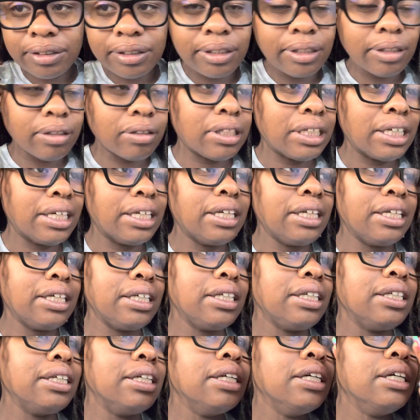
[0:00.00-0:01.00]

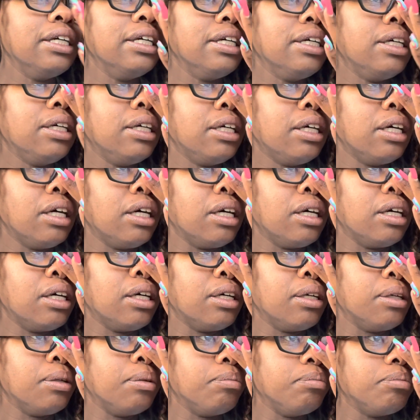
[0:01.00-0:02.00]
Okay.
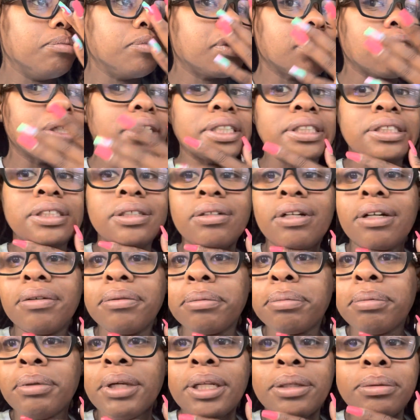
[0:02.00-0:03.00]
I still have a
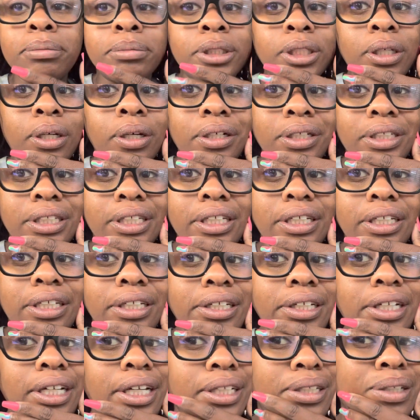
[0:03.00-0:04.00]
problem
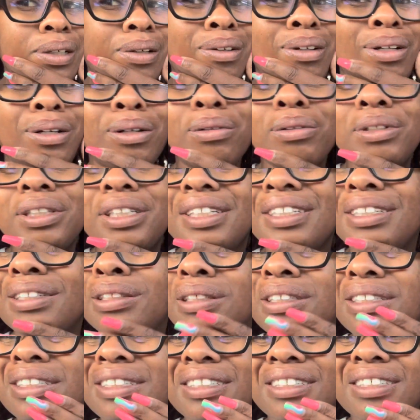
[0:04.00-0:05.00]
talking. I don't know what
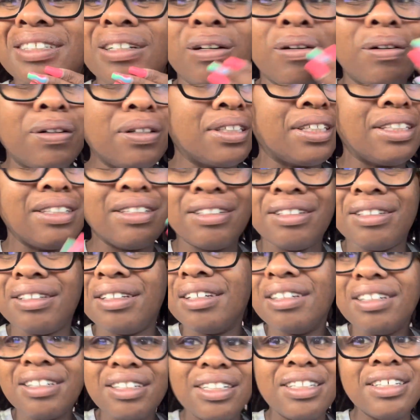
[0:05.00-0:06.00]
this talking
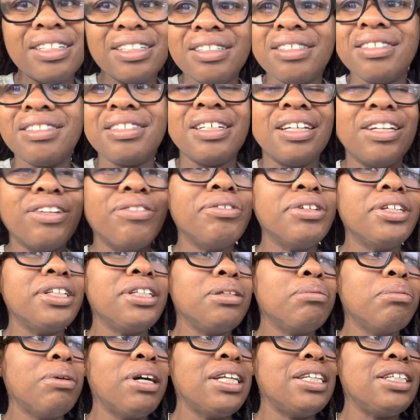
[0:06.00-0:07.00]
thing is. If
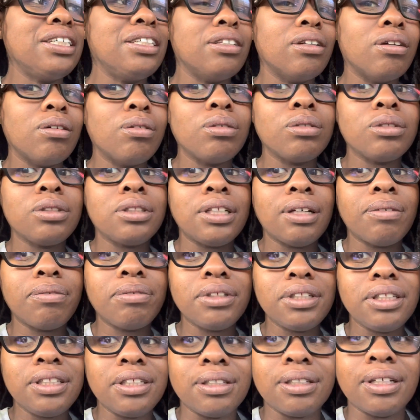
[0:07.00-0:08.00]
anybody knows,
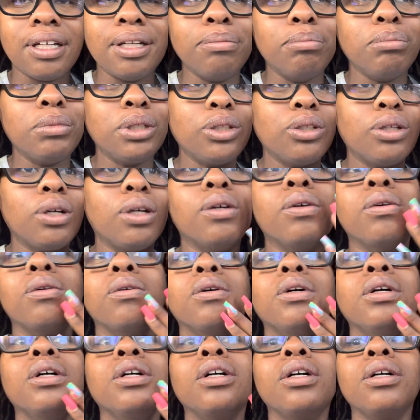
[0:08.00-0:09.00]
definitely let me know.
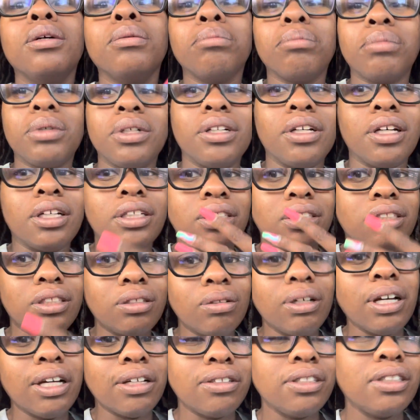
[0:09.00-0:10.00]
But I still
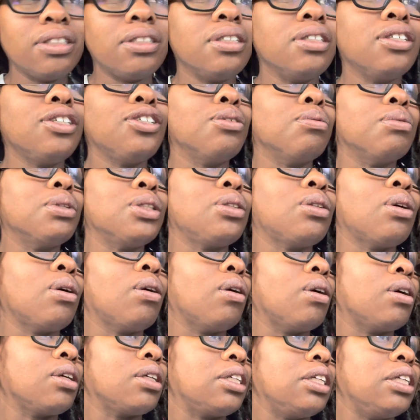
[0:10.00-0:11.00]
have this issue with
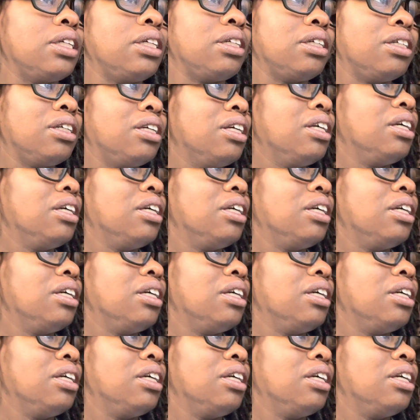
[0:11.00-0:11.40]
talking.